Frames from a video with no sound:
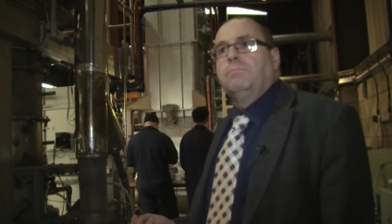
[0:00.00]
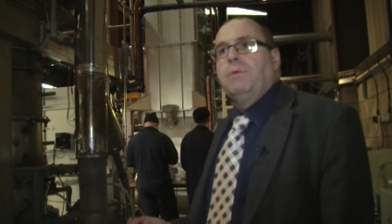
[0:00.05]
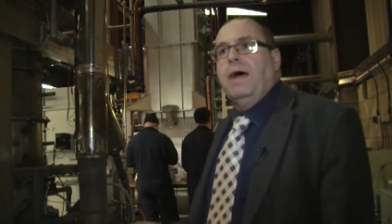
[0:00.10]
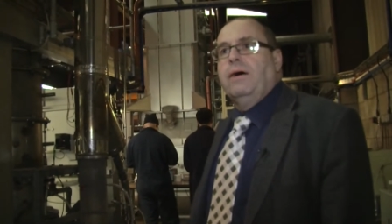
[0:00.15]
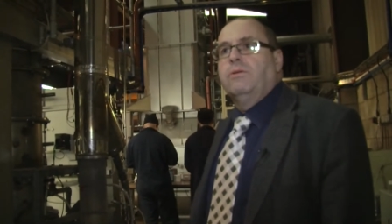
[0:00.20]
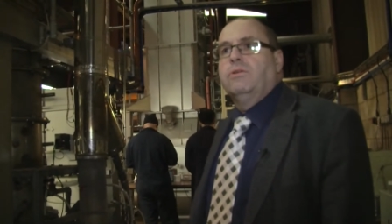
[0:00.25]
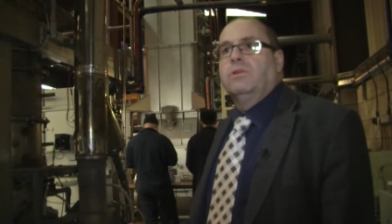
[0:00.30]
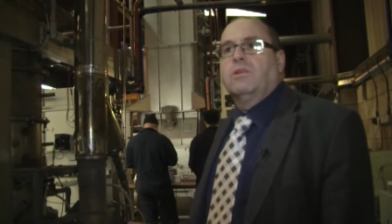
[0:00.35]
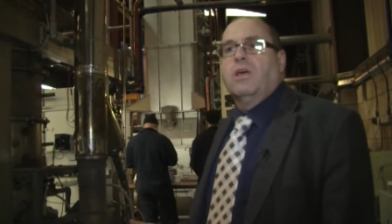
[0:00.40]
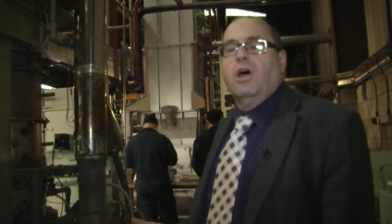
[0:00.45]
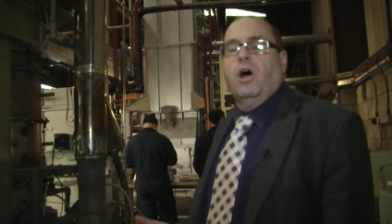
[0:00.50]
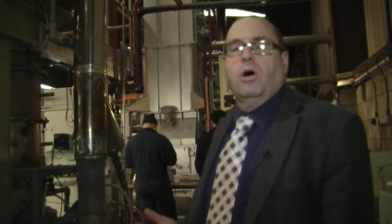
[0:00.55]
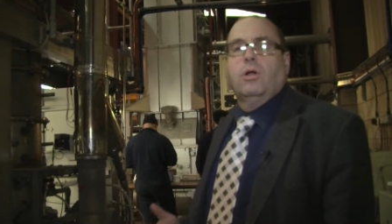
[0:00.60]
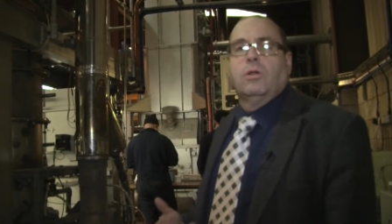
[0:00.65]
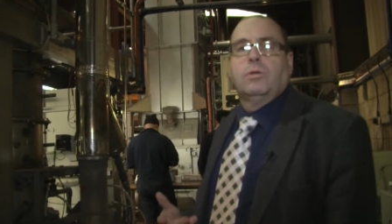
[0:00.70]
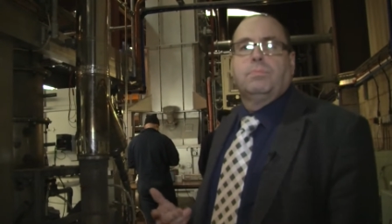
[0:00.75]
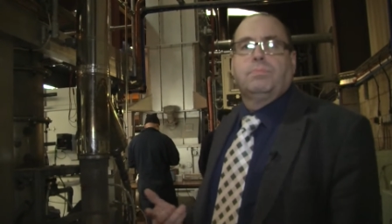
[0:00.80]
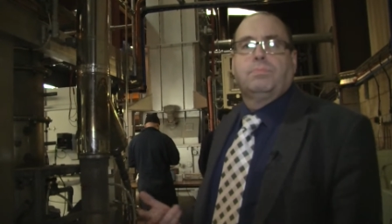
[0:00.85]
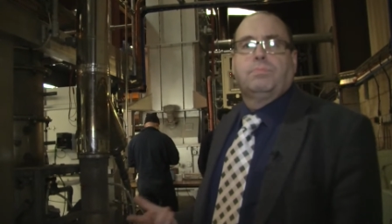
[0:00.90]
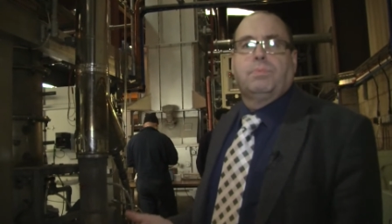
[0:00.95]
powdered
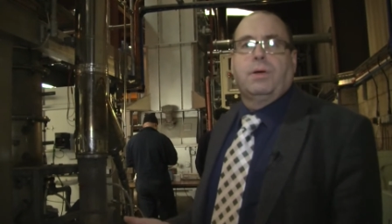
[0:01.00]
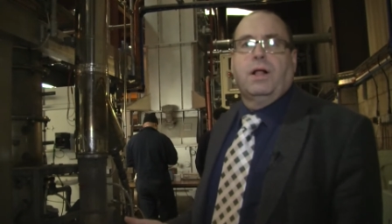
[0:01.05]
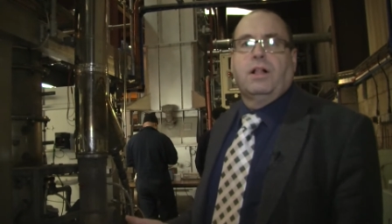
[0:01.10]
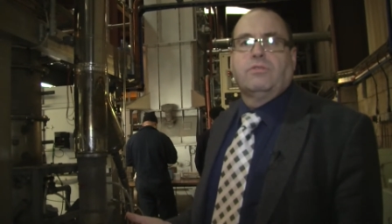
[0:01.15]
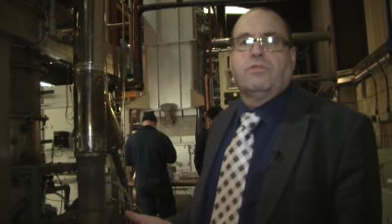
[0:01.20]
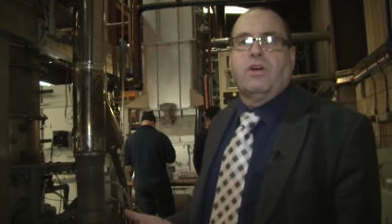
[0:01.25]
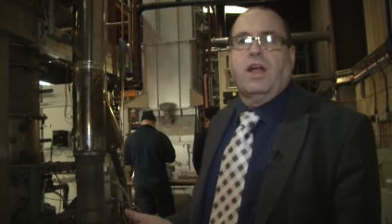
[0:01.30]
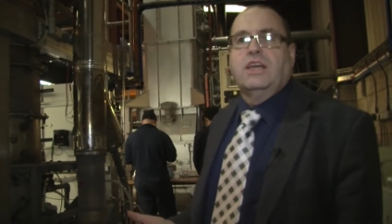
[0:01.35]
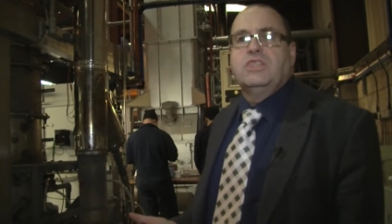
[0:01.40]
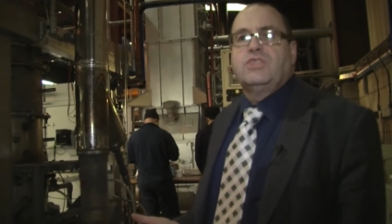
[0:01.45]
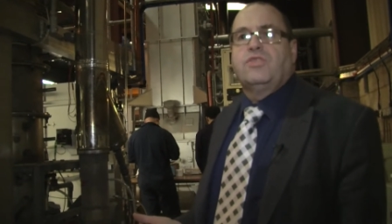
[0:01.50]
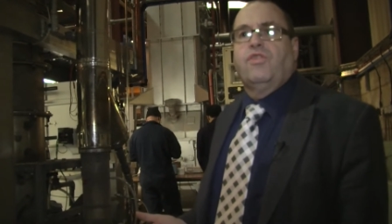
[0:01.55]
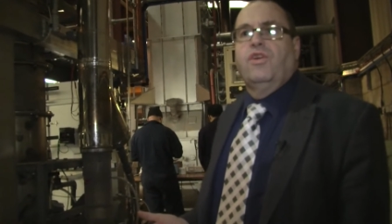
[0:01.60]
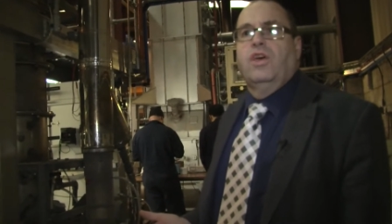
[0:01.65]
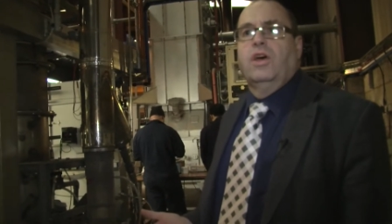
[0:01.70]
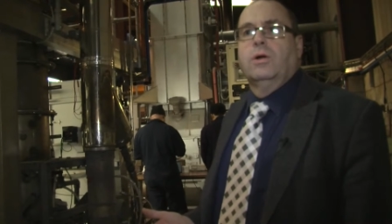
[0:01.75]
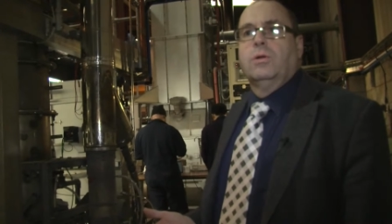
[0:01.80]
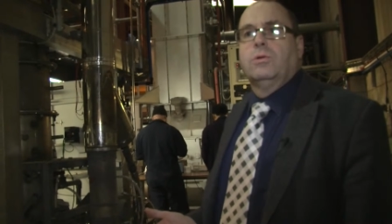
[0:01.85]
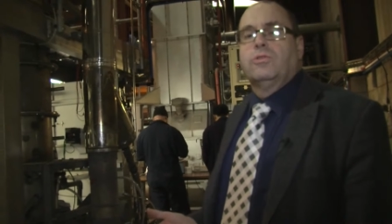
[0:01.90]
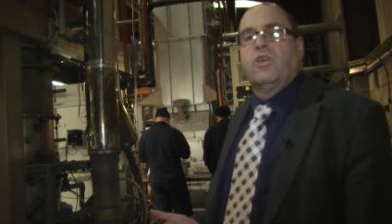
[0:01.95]
coal, pulverized
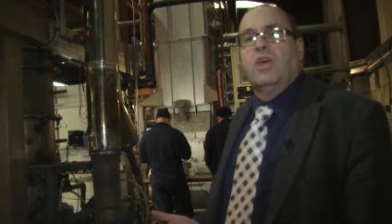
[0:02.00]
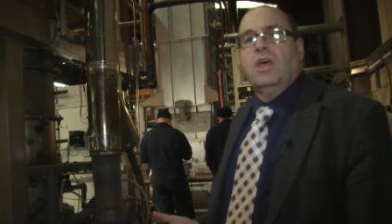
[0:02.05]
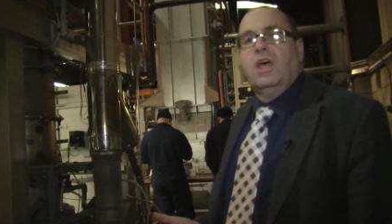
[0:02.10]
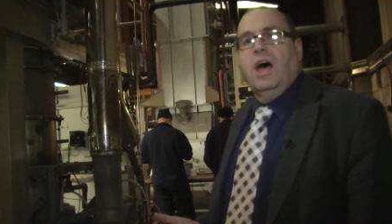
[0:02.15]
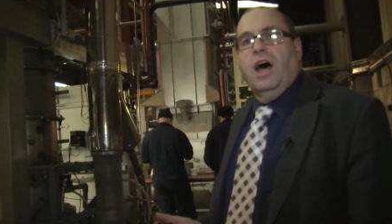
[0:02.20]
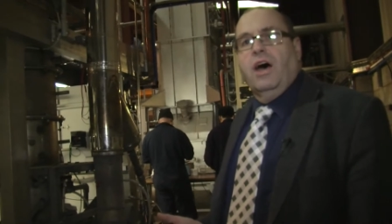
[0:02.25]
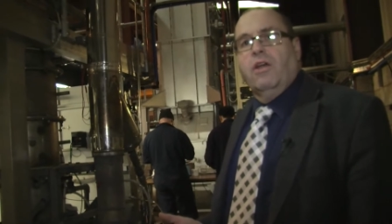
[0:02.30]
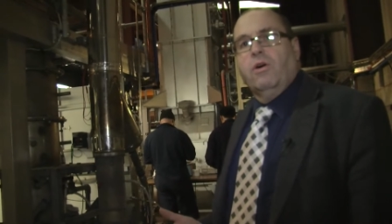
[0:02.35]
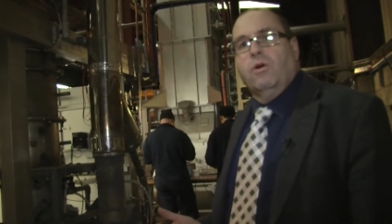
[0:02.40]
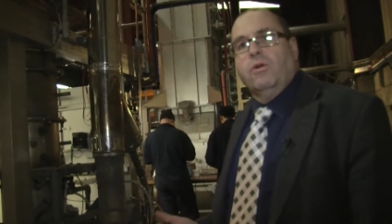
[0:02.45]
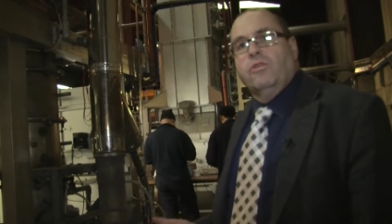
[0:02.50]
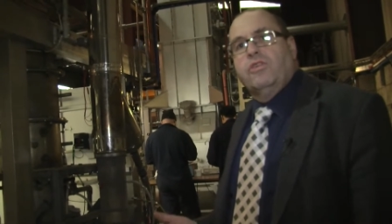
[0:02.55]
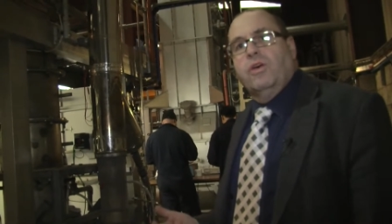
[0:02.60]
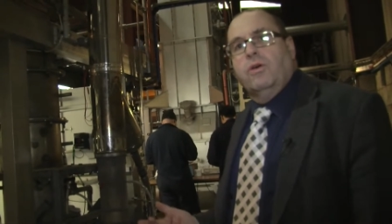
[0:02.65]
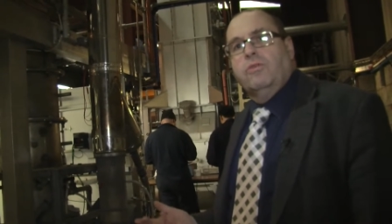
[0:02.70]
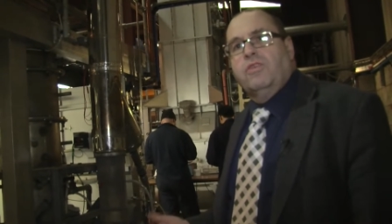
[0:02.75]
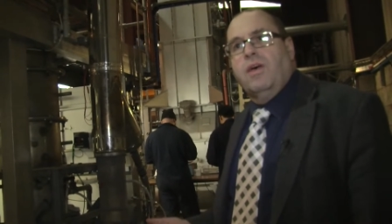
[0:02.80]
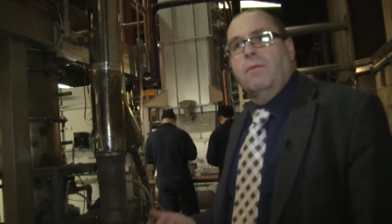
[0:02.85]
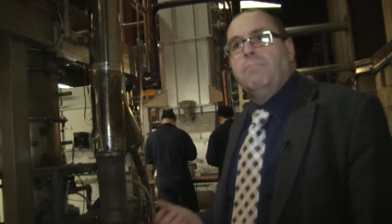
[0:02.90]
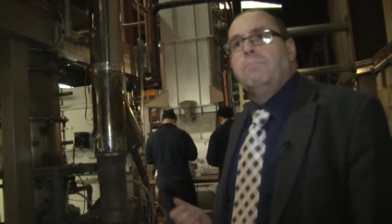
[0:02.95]
fuels, and
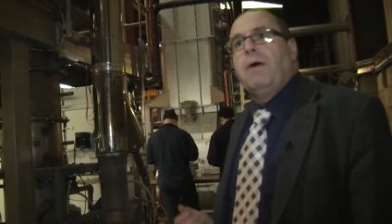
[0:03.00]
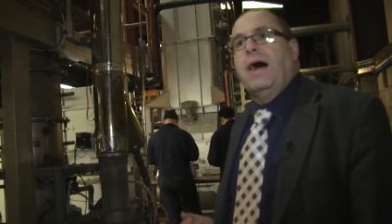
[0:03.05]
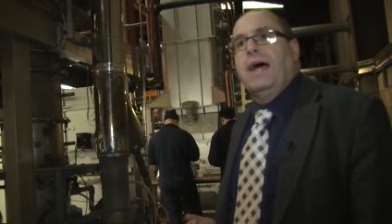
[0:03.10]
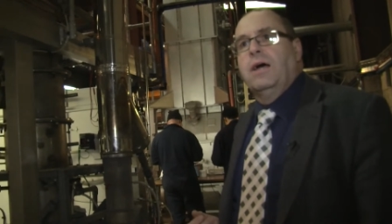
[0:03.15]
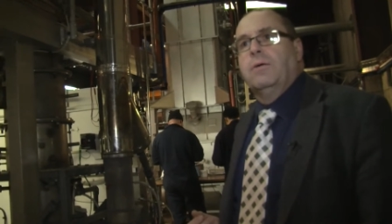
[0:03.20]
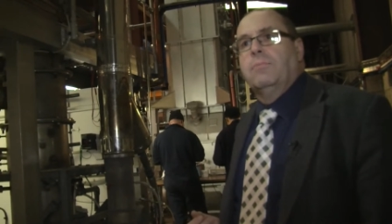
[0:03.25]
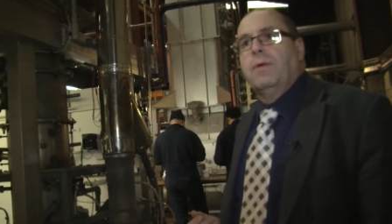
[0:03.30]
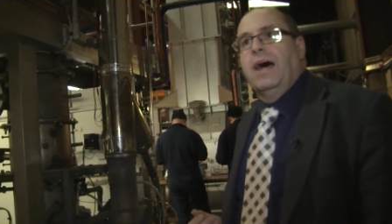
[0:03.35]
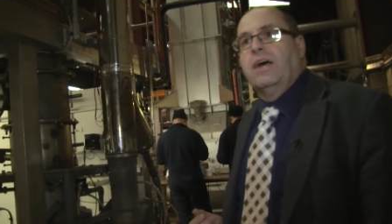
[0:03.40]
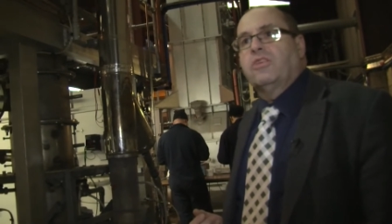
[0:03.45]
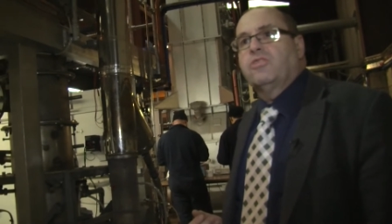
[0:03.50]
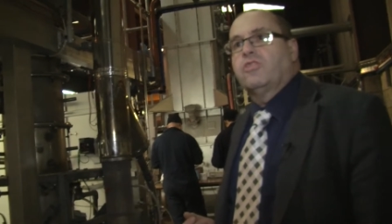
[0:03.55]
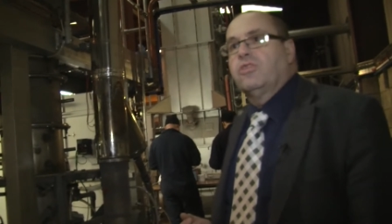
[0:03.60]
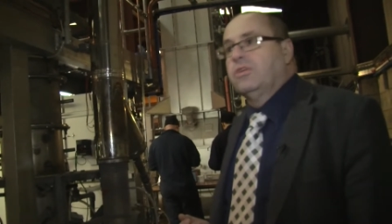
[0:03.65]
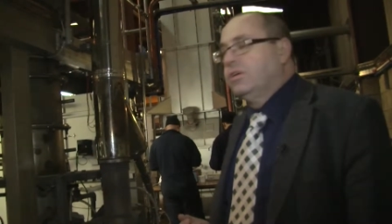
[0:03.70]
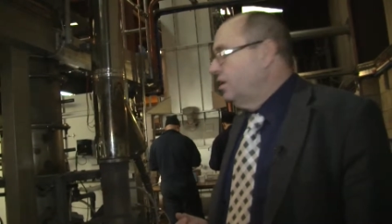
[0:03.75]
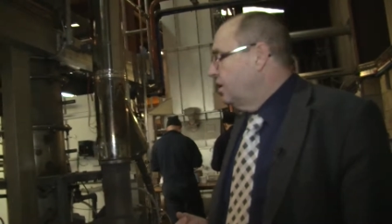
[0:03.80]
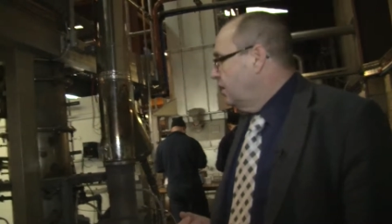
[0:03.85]
also some biomass.